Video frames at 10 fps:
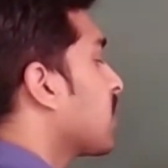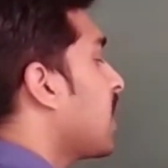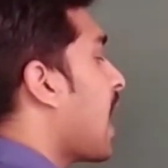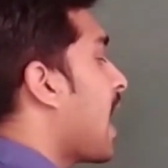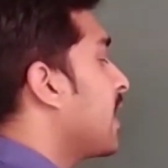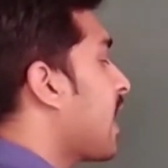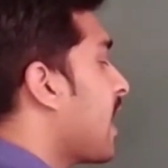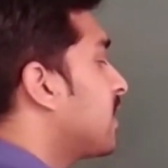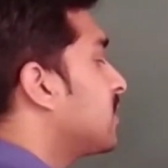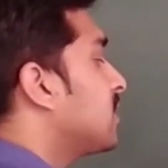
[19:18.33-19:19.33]
Okay, and
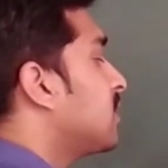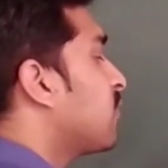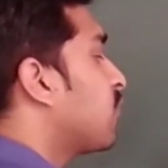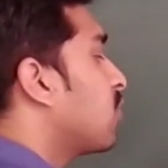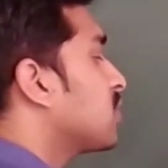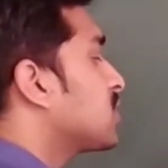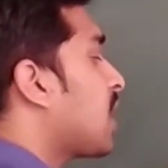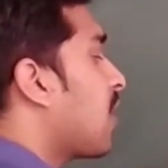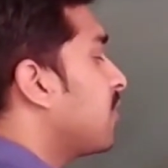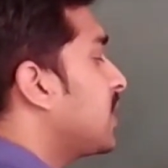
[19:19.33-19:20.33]
the
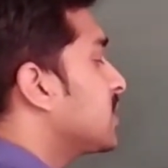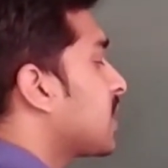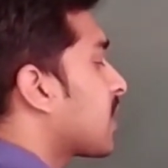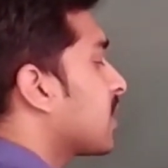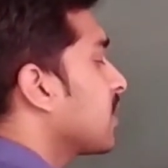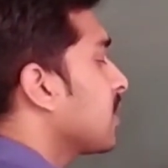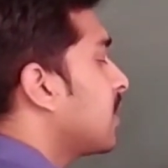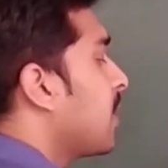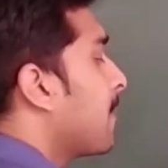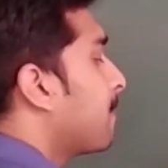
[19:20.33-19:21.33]
force, how it is
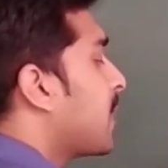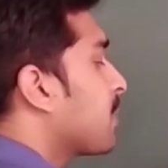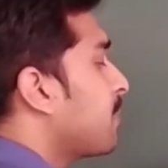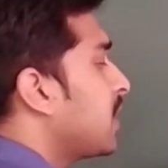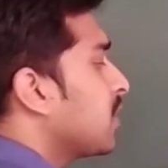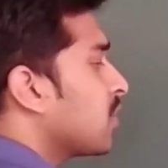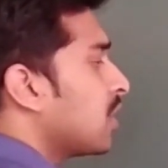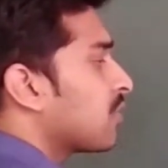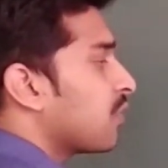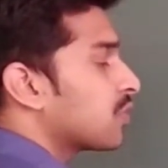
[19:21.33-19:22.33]
acting?
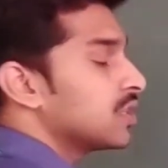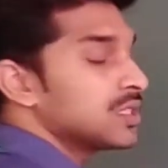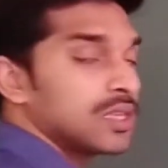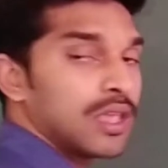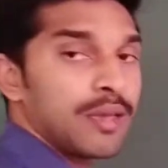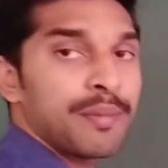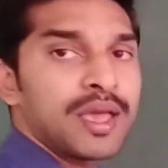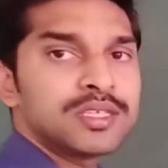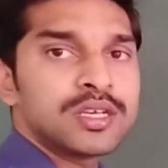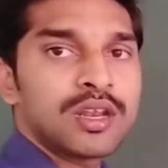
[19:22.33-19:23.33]
Perpendicular for this
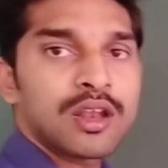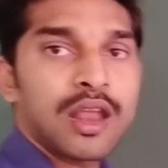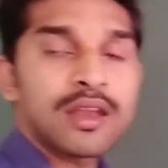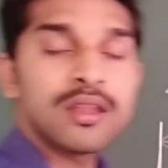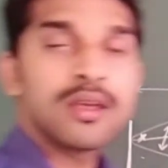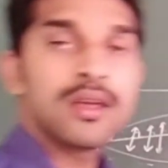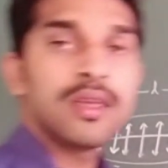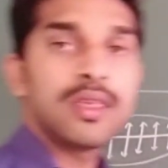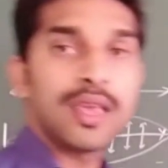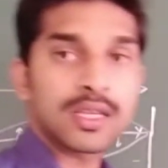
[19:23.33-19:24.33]
imaginary line
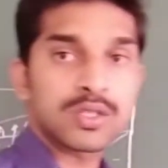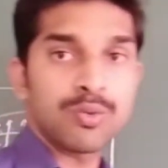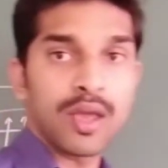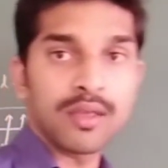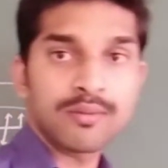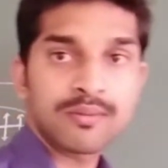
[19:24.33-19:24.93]
XY.